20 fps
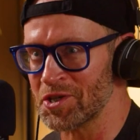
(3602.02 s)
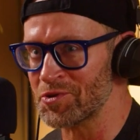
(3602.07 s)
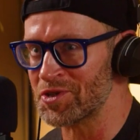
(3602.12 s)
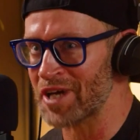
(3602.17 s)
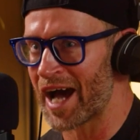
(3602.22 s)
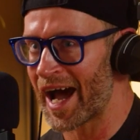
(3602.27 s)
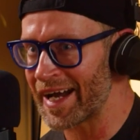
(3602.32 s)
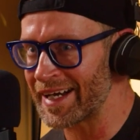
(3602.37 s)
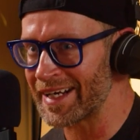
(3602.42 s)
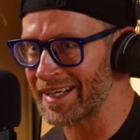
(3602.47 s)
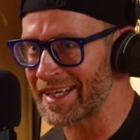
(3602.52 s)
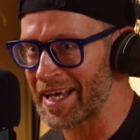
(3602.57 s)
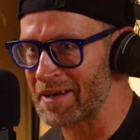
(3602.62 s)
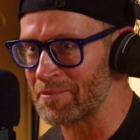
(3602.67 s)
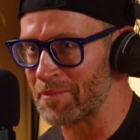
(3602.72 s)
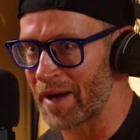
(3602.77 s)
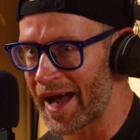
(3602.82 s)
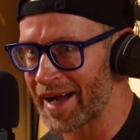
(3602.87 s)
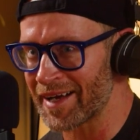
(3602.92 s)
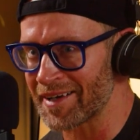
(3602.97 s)
died and came
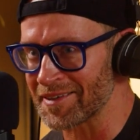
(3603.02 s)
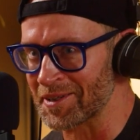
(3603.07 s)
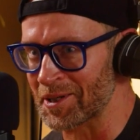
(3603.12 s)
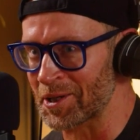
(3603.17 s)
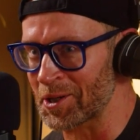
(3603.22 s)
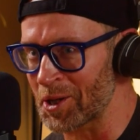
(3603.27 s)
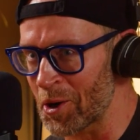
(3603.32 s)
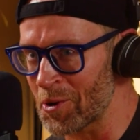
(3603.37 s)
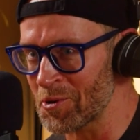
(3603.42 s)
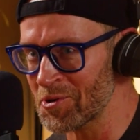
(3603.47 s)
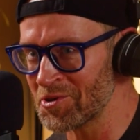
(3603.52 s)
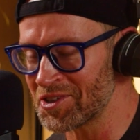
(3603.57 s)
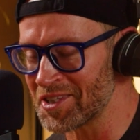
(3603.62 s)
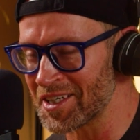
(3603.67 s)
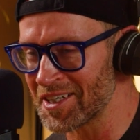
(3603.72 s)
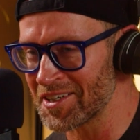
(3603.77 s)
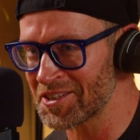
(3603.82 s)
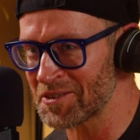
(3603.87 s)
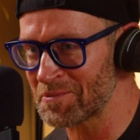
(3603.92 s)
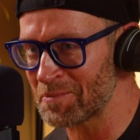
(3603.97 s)
back as a ghost
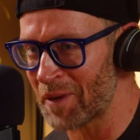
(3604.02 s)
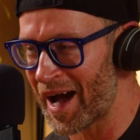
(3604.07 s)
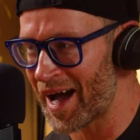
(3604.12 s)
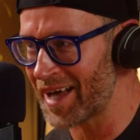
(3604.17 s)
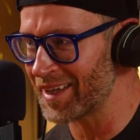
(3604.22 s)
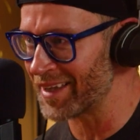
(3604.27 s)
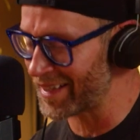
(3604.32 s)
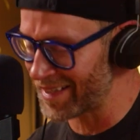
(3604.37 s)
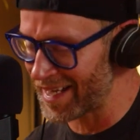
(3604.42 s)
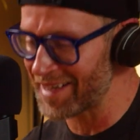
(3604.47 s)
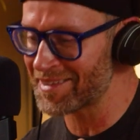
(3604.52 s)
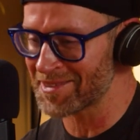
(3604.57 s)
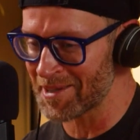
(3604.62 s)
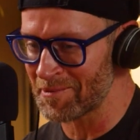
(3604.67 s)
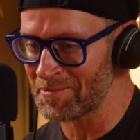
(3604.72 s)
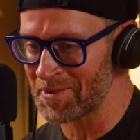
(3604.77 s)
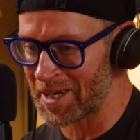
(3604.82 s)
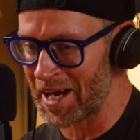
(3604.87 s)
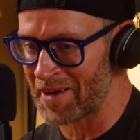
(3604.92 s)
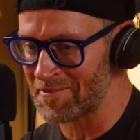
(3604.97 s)
in a spot. Yeah. like that's
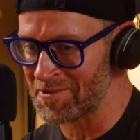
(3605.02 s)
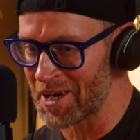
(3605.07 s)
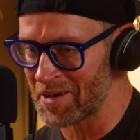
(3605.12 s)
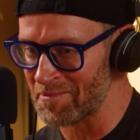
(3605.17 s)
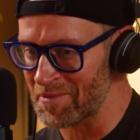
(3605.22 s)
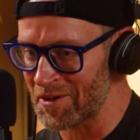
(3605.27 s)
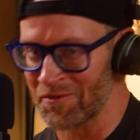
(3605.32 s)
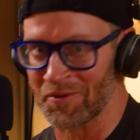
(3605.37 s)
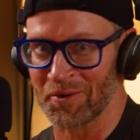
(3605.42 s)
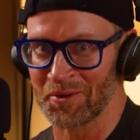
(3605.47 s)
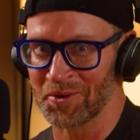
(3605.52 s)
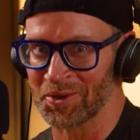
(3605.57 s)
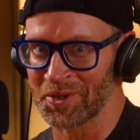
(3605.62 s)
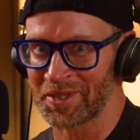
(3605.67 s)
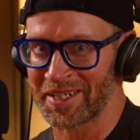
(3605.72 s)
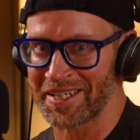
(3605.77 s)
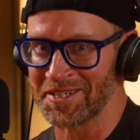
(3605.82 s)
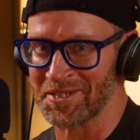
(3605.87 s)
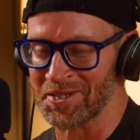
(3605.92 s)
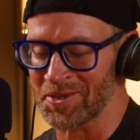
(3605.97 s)
something I've done before.
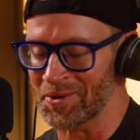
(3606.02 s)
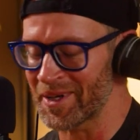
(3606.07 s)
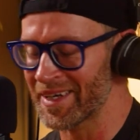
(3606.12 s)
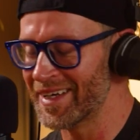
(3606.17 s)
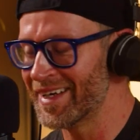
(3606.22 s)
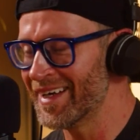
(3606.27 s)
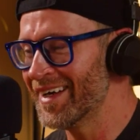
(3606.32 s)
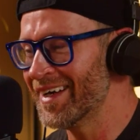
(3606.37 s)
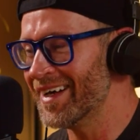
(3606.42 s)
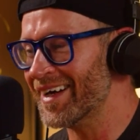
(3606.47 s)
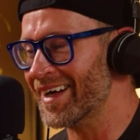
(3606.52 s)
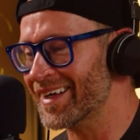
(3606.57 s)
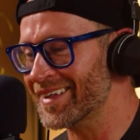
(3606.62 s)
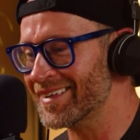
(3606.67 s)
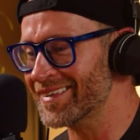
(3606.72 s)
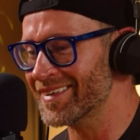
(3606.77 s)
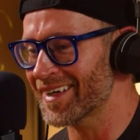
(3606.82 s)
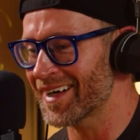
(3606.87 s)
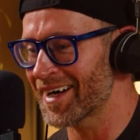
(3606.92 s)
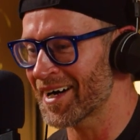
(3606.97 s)
Look into yeah. it.
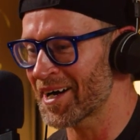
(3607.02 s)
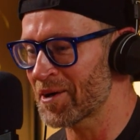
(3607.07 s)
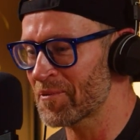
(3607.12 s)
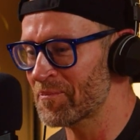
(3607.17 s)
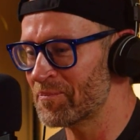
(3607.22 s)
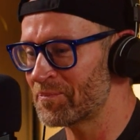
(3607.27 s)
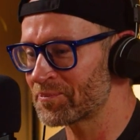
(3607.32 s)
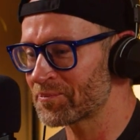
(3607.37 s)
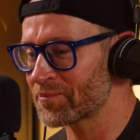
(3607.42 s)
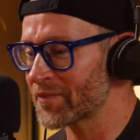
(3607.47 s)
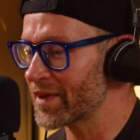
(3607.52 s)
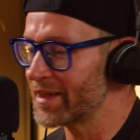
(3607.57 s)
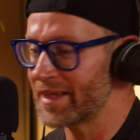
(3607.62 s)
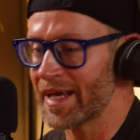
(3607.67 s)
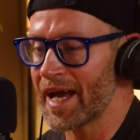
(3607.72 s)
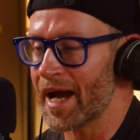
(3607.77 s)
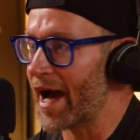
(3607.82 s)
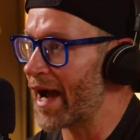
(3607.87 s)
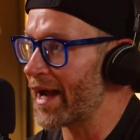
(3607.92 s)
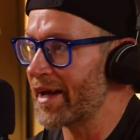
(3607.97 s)
And uh,
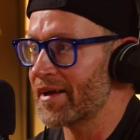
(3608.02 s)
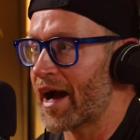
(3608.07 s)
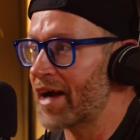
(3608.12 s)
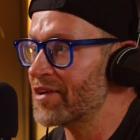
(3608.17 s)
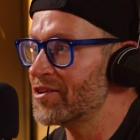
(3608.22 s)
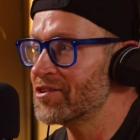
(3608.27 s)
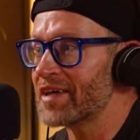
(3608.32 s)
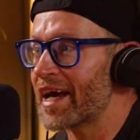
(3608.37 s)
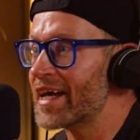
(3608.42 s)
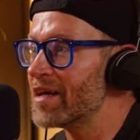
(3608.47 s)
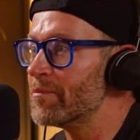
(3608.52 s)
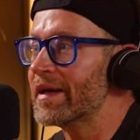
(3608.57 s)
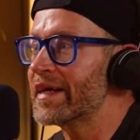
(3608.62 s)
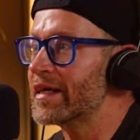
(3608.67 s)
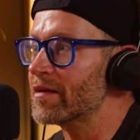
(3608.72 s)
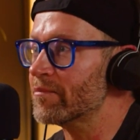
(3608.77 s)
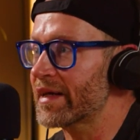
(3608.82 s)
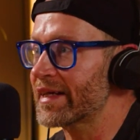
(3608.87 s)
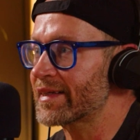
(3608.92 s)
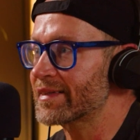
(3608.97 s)
yeah, I I just had to
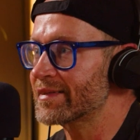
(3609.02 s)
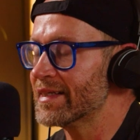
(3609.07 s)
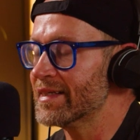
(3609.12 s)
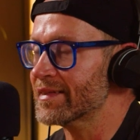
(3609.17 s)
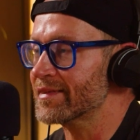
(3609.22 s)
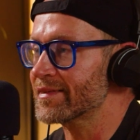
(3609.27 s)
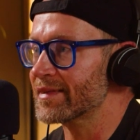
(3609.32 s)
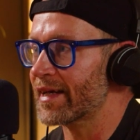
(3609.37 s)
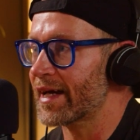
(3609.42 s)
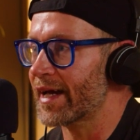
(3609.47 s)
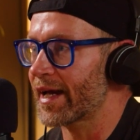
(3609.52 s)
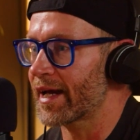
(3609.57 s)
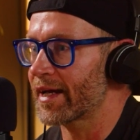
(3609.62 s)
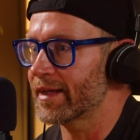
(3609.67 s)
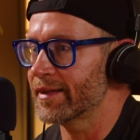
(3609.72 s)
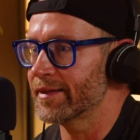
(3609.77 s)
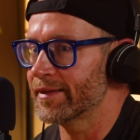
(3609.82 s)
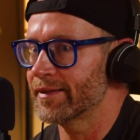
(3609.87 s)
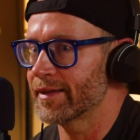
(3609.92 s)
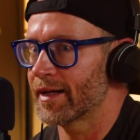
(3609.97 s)
make it make sense.
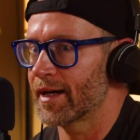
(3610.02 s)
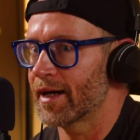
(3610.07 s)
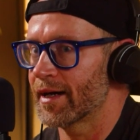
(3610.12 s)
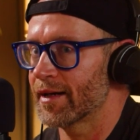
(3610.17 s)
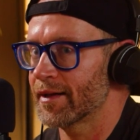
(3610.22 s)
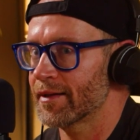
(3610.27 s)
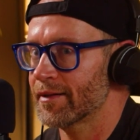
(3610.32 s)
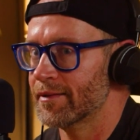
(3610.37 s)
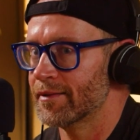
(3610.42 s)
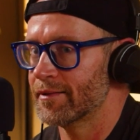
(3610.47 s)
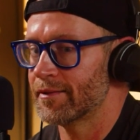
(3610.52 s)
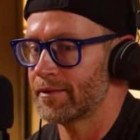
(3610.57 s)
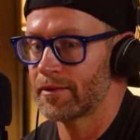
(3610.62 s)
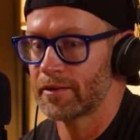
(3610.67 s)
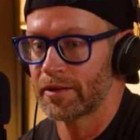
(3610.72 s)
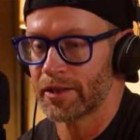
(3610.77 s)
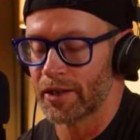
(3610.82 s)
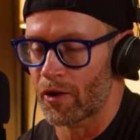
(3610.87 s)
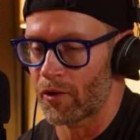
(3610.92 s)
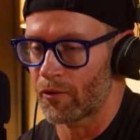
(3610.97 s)
And uh,
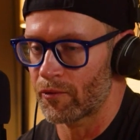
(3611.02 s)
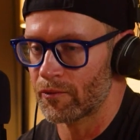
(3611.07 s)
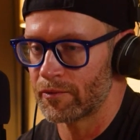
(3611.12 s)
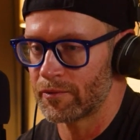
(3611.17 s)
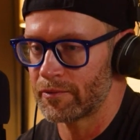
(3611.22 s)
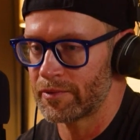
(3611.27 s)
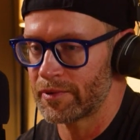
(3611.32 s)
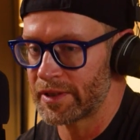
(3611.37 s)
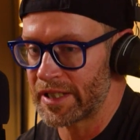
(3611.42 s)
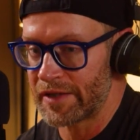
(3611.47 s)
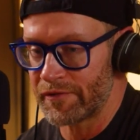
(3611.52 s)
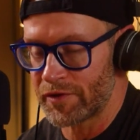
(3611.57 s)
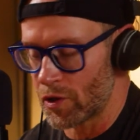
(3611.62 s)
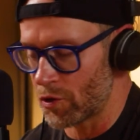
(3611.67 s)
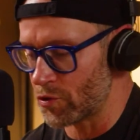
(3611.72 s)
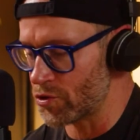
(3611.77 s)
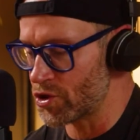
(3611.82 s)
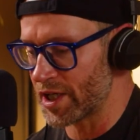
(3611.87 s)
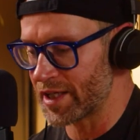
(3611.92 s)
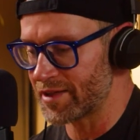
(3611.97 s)
you know, even
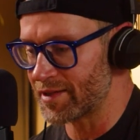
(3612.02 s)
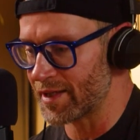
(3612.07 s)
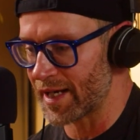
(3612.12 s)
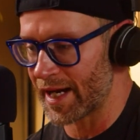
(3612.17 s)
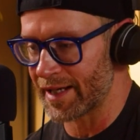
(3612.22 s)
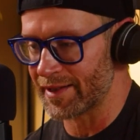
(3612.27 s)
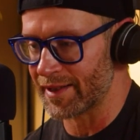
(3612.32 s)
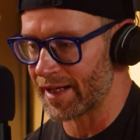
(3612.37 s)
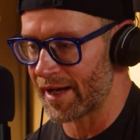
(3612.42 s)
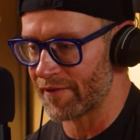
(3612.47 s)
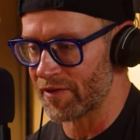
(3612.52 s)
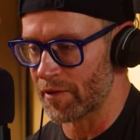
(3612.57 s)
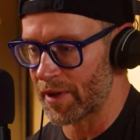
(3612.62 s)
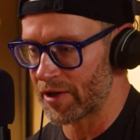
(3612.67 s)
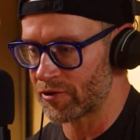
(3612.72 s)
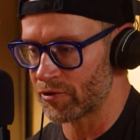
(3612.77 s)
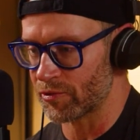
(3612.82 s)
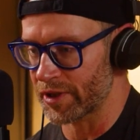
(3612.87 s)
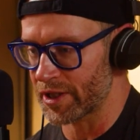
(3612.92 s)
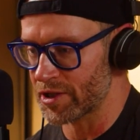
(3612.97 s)
though JT and I didn't have the
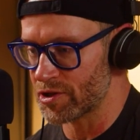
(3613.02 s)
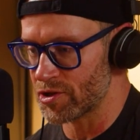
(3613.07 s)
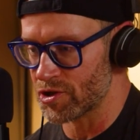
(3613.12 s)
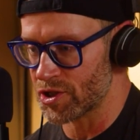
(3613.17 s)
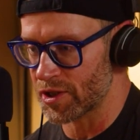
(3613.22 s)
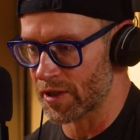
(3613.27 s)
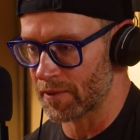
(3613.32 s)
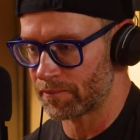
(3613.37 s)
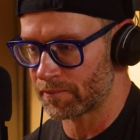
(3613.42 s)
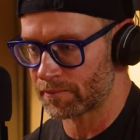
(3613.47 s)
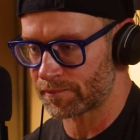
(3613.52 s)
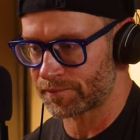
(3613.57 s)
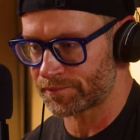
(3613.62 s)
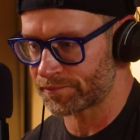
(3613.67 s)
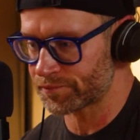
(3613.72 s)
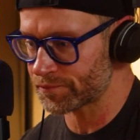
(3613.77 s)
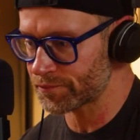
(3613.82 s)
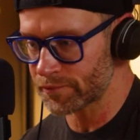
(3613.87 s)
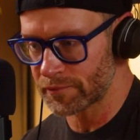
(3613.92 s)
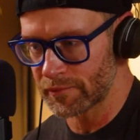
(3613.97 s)
best relationship,
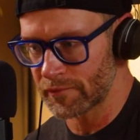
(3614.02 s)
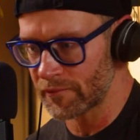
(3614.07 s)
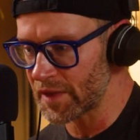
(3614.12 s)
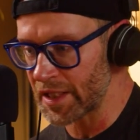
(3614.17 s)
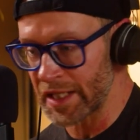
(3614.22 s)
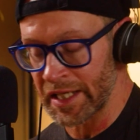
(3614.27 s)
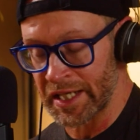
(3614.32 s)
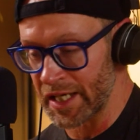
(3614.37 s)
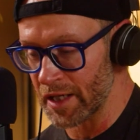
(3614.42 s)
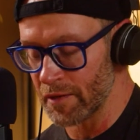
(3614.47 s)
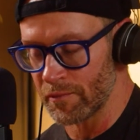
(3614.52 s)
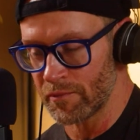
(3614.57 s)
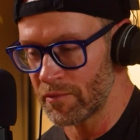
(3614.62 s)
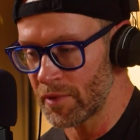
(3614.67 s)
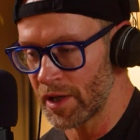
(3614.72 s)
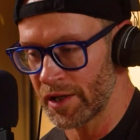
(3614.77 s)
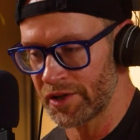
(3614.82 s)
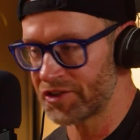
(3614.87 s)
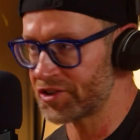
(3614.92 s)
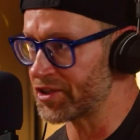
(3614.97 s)

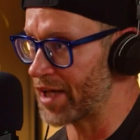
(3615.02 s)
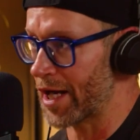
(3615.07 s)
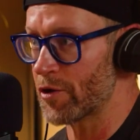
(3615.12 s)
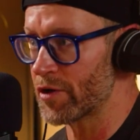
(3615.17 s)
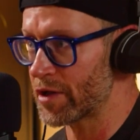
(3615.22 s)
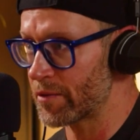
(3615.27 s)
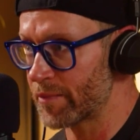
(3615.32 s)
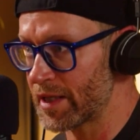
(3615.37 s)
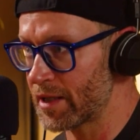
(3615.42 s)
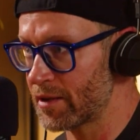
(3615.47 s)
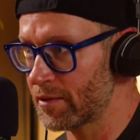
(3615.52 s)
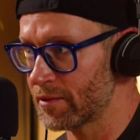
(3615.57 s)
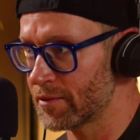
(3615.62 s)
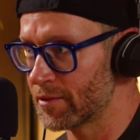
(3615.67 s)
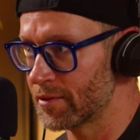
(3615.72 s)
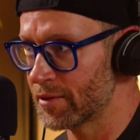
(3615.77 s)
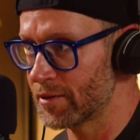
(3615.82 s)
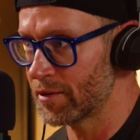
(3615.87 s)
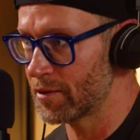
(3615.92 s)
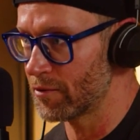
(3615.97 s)
him scaring me
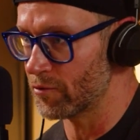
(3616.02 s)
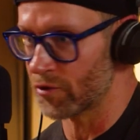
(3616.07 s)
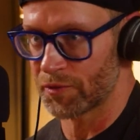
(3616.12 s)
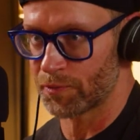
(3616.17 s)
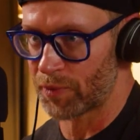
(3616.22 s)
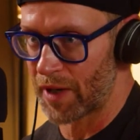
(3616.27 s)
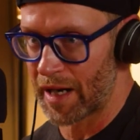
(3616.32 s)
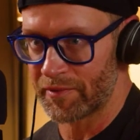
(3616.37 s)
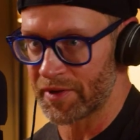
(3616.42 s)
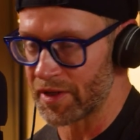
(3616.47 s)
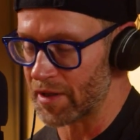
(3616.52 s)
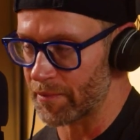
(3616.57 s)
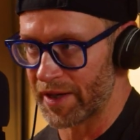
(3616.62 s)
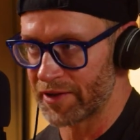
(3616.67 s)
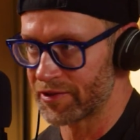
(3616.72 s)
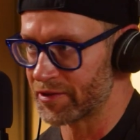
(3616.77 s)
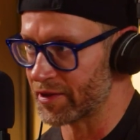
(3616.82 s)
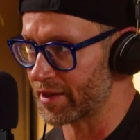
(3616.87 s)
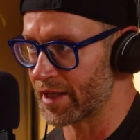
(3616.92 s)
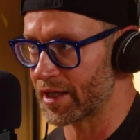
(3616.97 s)
was probably the
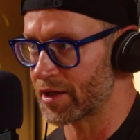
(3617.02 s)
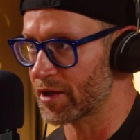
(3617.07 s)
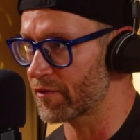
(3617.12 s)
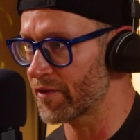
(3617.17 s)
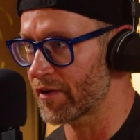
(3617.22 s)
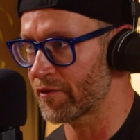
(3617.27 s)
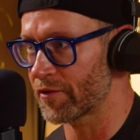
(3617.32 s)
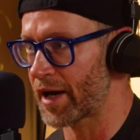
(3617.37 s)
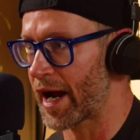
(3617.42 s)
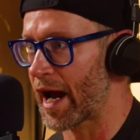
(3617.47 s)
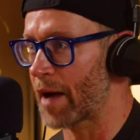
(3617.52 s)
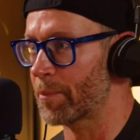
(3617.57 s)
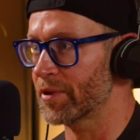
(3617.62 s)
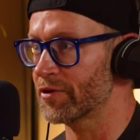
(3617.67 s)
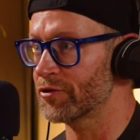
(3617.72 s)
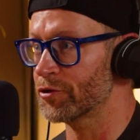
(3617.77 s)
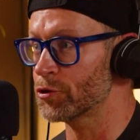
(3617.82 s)
best thing that could have ever happened